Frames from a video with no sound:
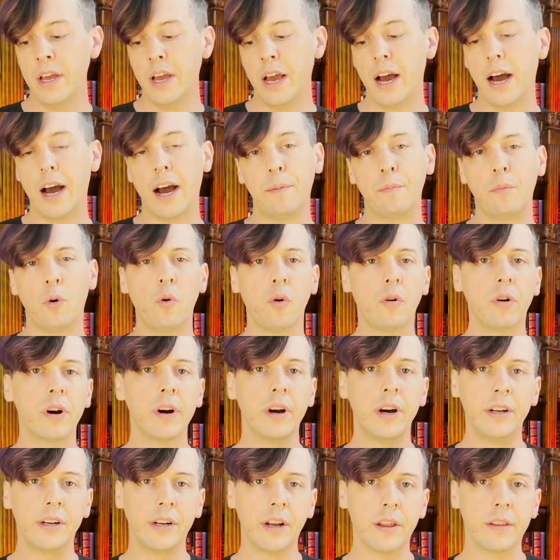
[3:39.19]
or
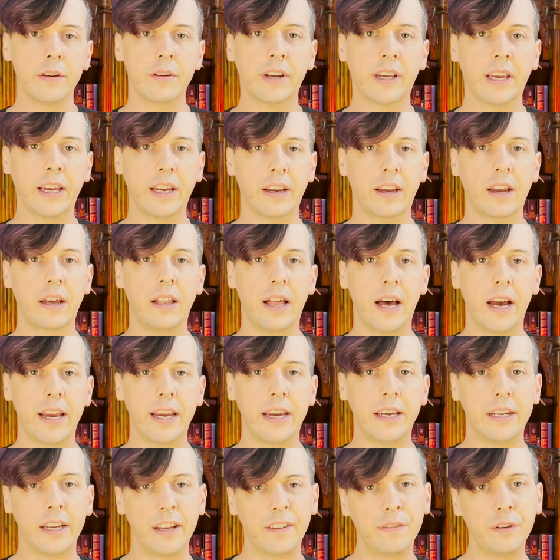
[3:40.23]
another Git
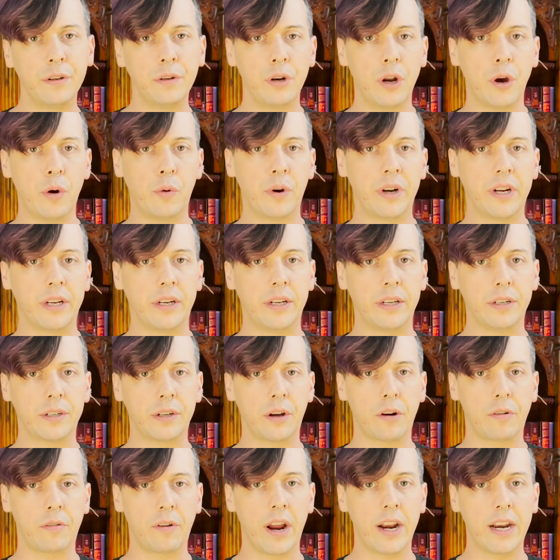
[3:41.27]
client if you know what it is
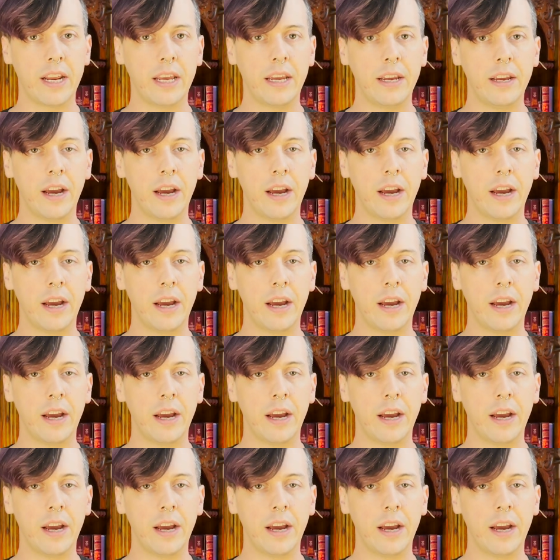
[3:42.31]
already.